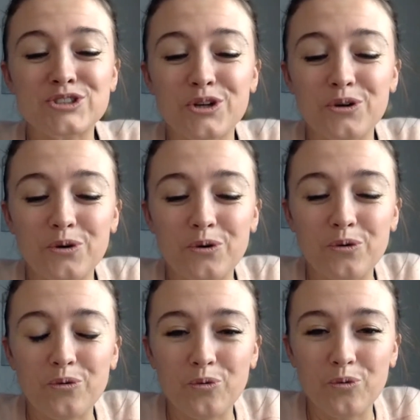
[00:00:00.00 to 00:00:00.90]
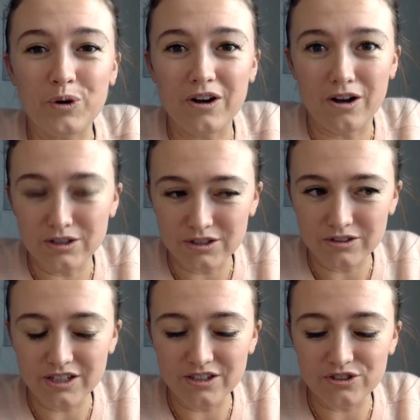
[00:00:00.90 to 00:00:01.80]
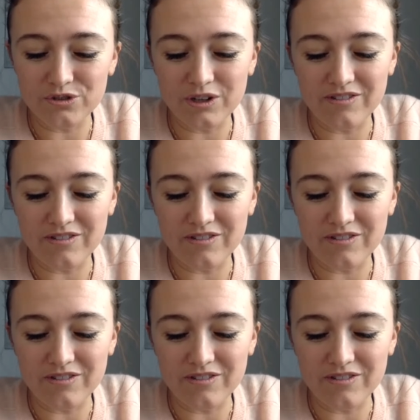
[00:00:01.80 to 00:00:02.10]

so we're also going to do one